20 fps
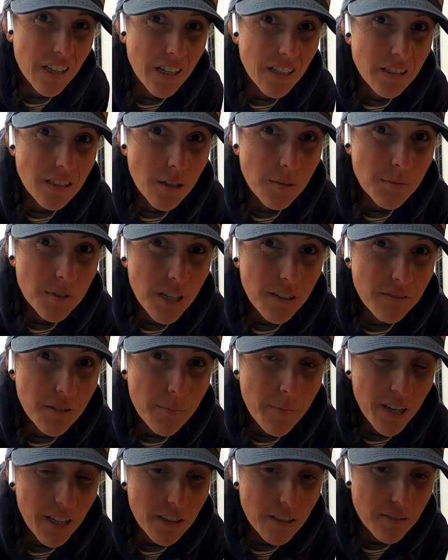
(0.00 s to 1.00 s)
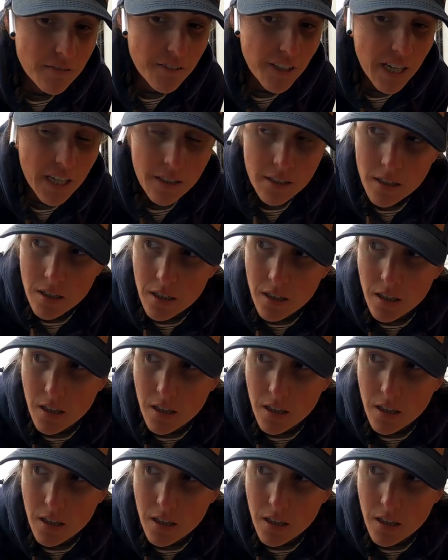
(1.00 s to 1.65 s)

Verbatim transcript: okay so I'm safely back at the van